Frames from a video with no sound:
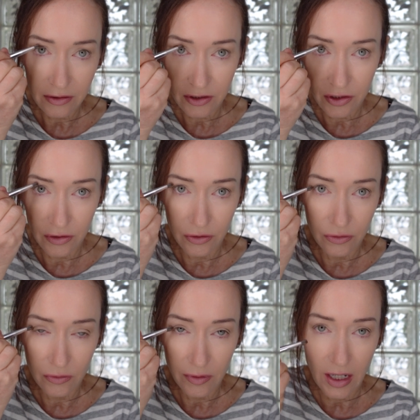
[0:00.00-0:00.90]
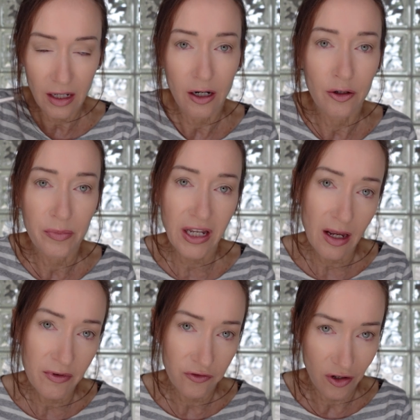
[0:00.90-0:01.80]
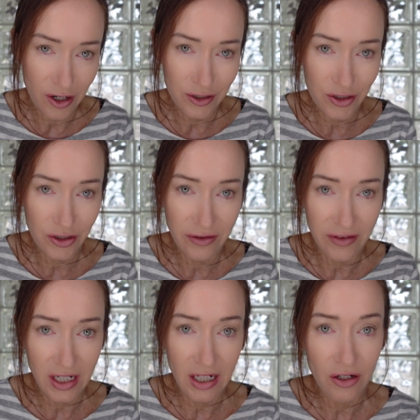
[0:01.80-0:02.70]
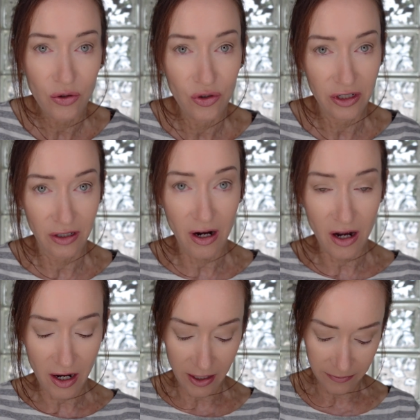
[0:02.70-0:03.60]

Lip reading: to help camouflage the hooded eye.